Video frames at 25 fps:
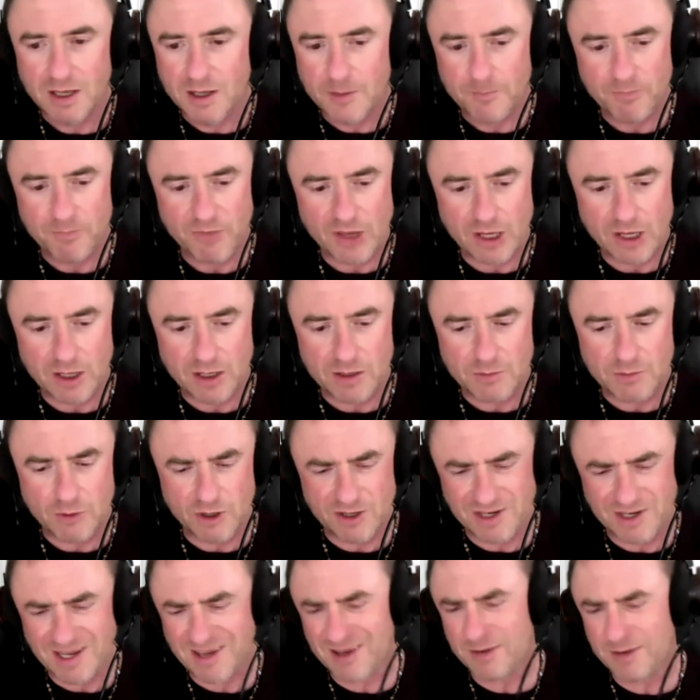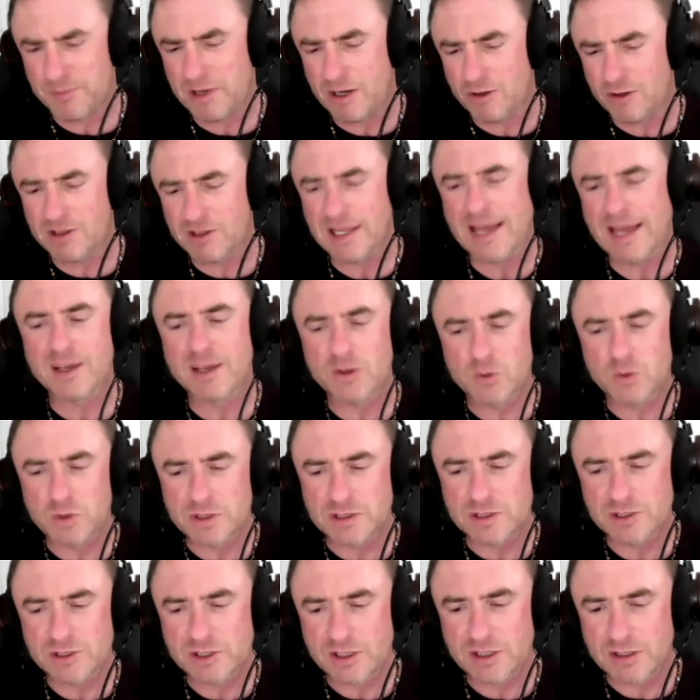uh, are not about
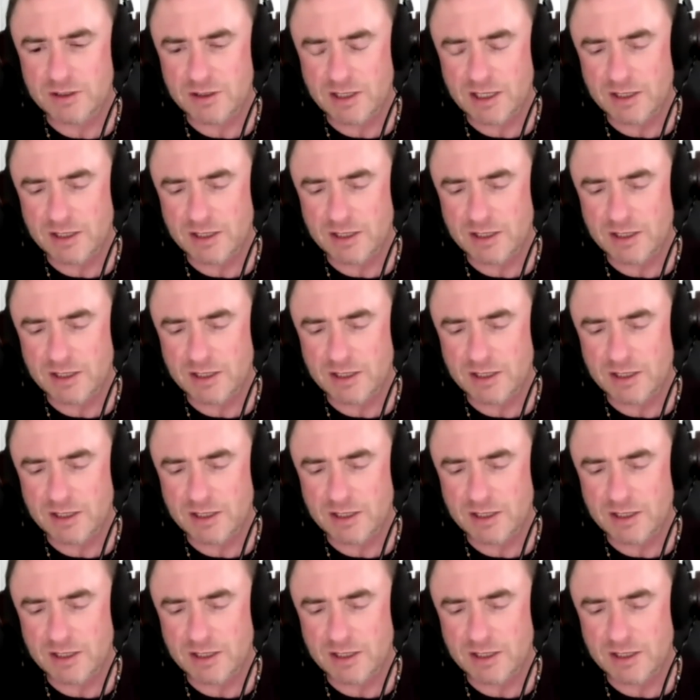language and,